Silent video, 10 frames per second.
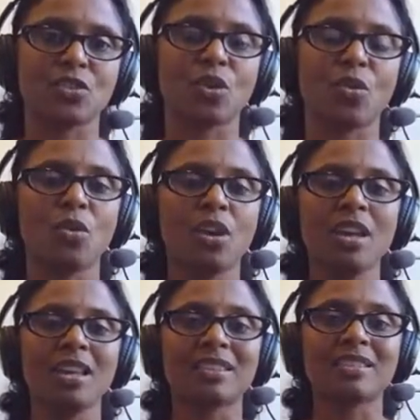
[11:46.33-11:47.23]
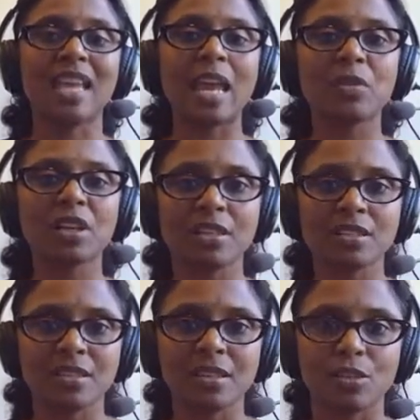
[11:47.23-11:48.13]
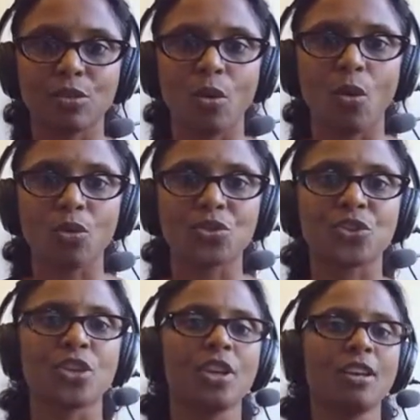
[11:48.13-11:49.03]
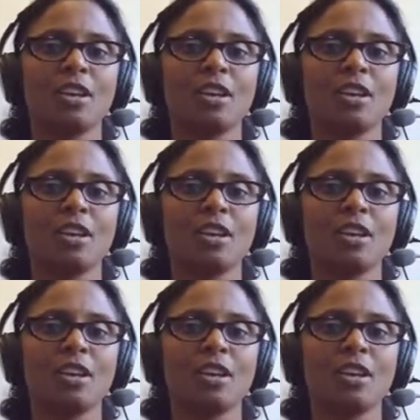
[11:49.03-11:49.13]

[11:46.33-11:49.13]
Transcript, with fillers: And so the same cluster could host